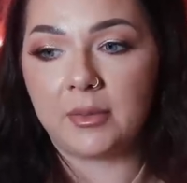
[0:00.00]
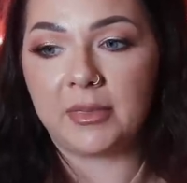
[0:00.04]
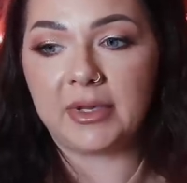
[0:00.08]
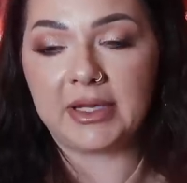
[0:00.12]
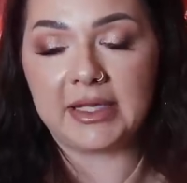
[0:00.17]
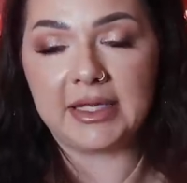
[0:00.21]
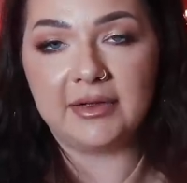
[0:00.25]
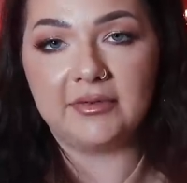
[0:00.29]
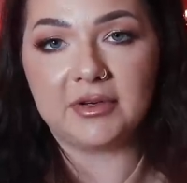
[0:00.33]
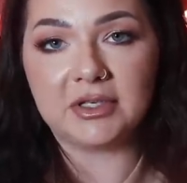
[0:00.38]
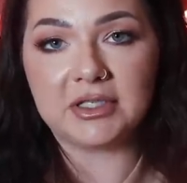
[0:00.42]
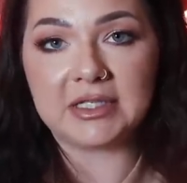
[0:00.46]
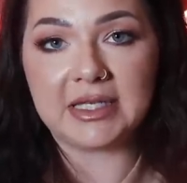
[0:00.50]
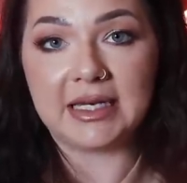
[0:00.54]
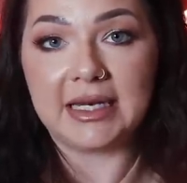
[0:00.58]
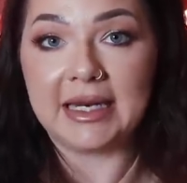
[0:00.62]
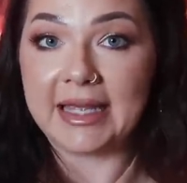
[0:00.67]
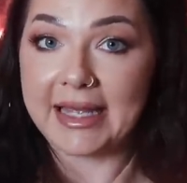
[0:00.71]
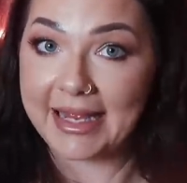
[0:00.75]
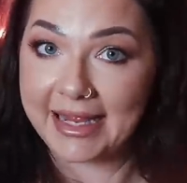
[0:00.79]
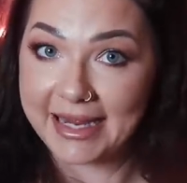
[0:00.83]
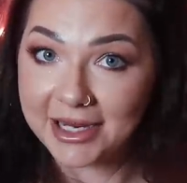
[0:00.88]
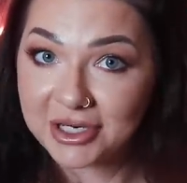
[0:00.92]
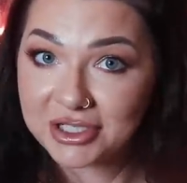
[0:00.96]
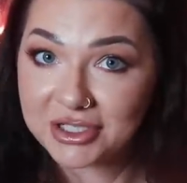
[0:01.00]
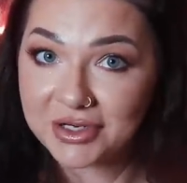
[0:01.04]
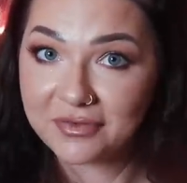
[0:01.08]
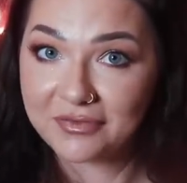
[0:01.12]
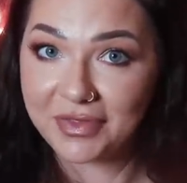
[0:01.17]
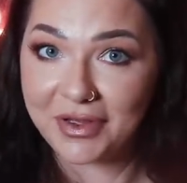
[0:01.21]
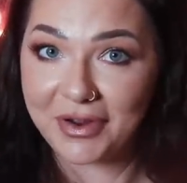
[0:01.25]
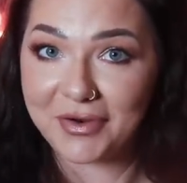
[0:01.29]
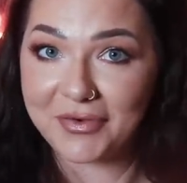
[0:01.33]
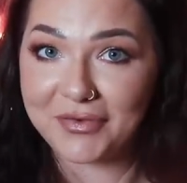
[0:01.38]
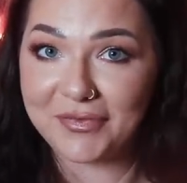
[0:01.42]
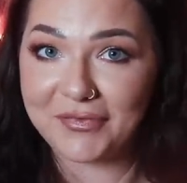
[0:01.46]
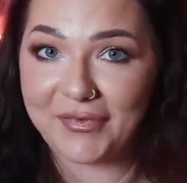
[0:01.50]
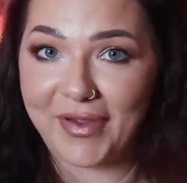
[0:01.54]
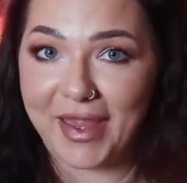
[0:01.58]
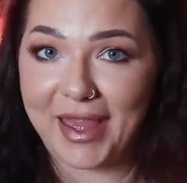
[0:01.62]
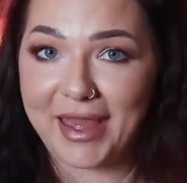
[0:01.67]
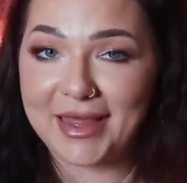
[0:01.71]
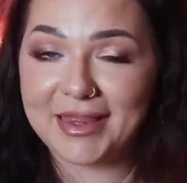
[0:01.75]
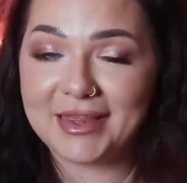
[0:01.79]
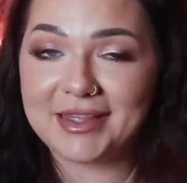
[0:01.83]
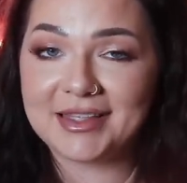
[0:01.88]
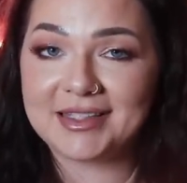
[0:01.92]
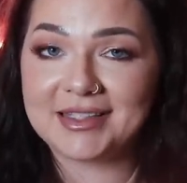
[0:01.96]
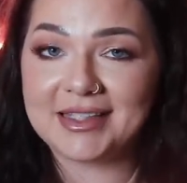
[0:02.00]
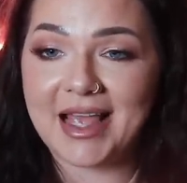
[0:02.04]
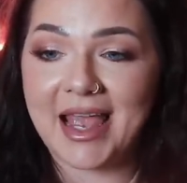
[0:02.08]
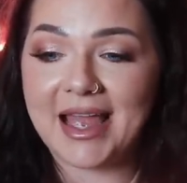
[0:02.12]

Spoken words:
believers in each of their faiths,